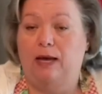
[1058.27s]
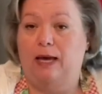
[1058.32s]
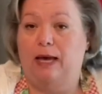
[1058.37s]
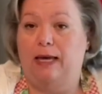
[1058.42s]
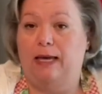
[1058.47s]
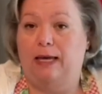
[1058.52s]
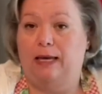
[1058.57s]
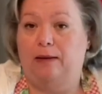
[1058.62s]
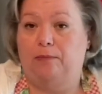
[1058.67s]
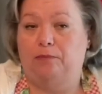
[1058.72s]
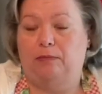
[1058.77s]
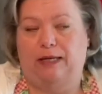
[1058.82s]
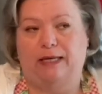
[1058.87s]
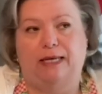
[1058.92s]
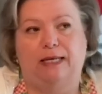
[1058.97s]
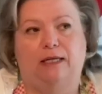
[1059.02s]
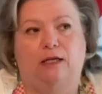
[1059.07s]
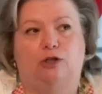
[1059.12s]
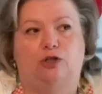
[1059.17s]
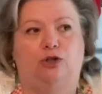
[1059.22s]
and like
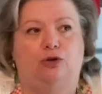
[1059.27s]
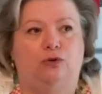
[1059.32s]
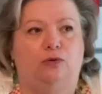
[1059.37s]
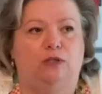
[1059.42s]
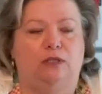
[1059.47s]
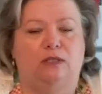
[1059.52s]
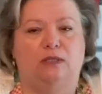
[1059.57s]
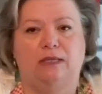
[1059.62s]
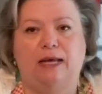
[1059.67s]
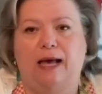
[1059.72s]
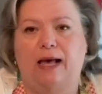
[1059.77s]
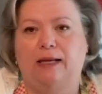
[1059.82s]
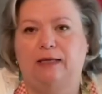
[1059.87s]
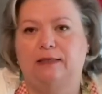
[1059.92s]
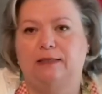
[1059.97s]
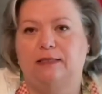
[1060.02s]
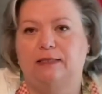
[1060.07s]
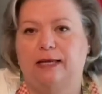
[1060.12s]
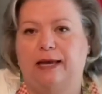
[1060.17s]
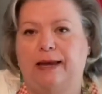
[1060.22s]
in a tuna
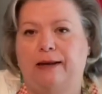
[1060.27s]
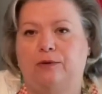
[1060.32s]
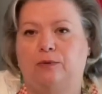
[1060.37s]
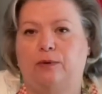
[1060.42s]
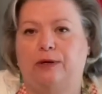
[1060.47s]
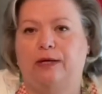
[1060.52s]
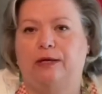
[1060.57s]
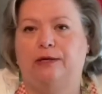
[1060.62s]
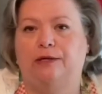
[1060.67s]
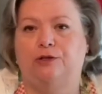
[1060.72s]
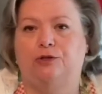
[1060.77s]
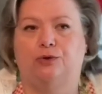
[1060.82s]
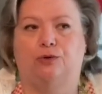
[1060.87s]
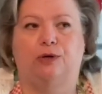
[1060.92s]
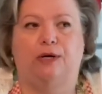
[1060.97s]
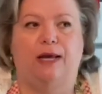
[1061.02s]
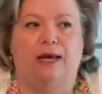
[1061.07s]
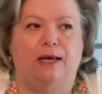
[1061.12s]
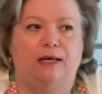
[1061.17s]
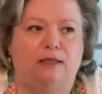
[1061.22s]
salad sandwich or
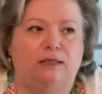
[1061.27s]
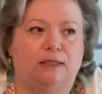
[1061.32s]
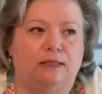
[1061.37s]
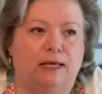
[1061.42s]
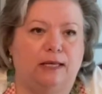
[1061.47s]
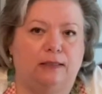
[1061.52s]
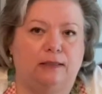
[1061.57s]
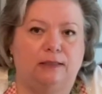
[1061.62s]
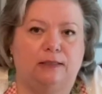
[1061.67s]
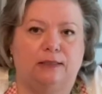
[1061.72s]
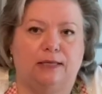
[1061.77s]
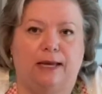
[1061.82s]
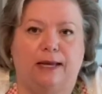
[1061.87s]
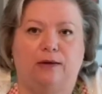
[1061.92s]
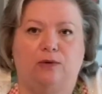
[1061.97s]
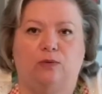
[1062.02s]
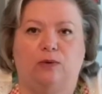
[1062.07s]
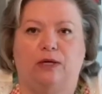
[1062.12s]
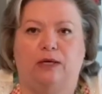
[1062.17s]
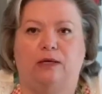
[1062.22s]
an egg salad
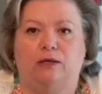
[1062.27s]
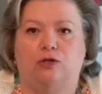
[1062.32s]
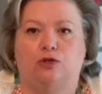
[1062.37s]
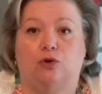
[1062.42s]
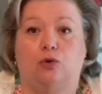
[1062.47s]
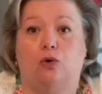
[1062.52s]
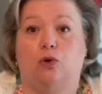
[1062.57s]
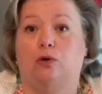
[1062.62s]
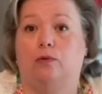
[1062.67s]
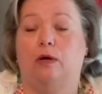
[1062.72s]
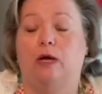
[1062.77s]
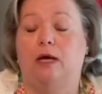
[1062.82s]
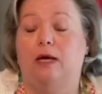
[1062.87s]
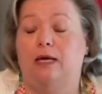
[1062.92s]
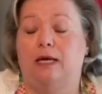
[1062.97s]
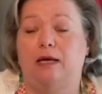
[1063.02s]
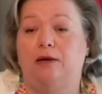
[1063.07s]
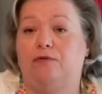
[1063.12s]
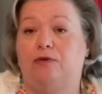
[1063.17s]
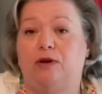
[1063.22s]
sandwich, or
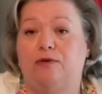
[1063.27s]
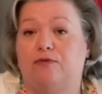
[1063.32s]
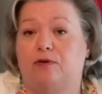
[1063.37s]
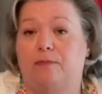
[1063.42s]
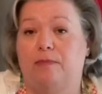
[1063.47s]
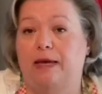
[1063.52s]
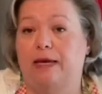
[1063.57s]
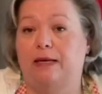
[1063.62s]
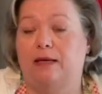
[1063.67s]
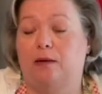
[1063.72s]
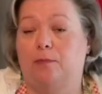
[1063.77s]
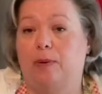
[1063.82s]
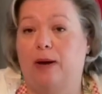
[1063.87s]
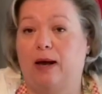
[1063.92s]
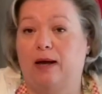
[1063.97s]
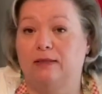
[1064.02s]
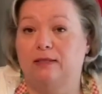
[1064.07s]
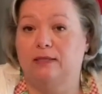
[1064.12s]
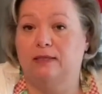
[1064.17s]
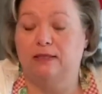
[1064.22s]
even if I'm making a
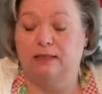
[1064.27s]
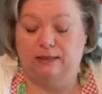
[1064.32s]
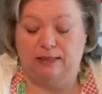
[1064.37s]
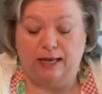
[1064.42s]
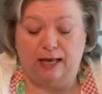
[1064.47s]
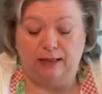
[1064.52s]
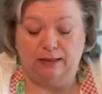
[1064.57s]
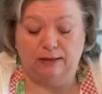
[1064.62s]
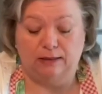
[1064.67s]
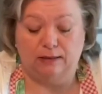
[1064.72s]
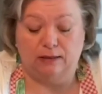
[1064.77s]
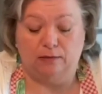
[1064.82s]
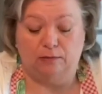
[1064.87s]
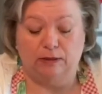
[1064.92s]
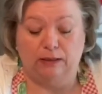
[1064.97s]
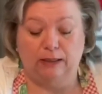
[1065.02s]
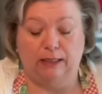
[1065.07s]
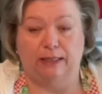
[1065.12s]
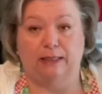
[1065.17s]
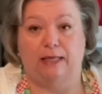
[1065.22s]
pasta salad,
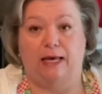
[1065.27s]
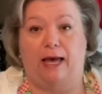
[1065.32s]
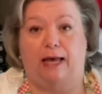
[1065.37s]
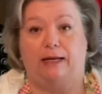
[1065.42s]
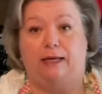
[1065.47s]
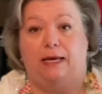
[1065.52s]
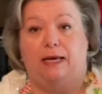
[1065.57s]
something like that.